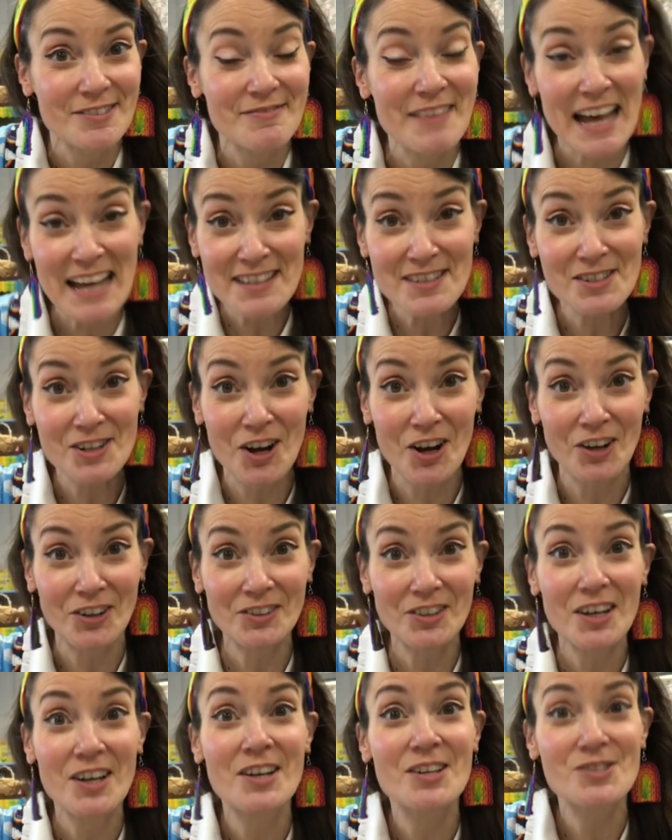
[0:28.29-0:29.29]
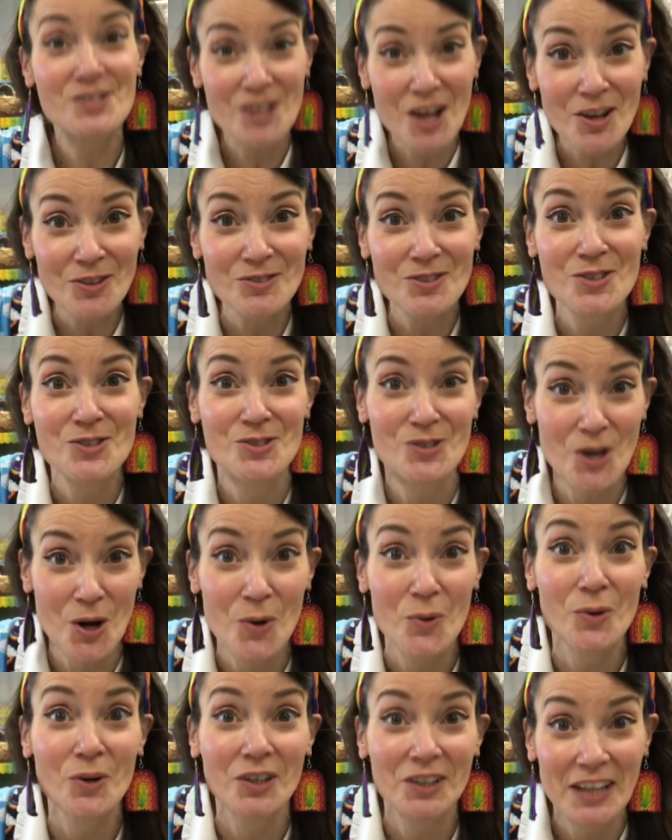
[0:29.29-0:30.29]
That's called salt
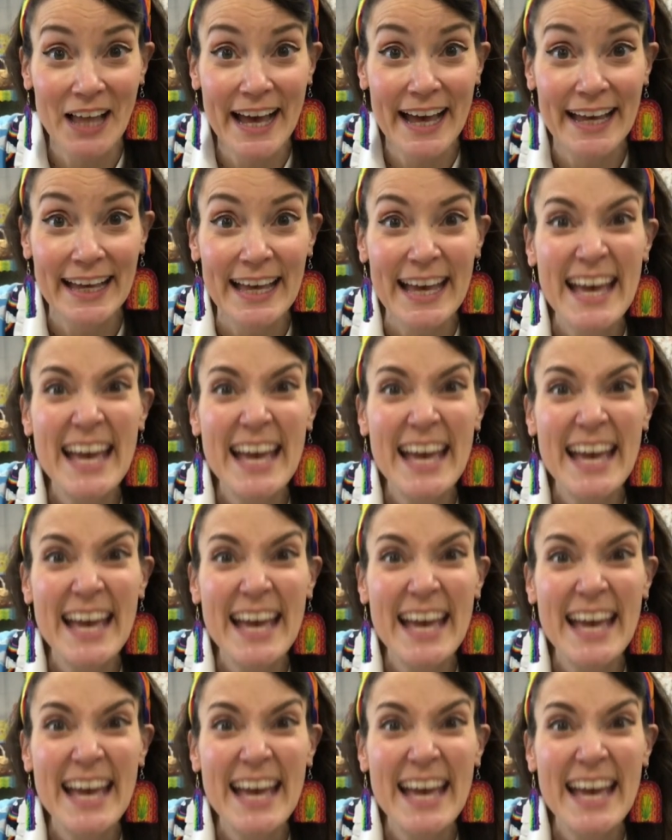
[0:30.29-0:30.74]
dough clay.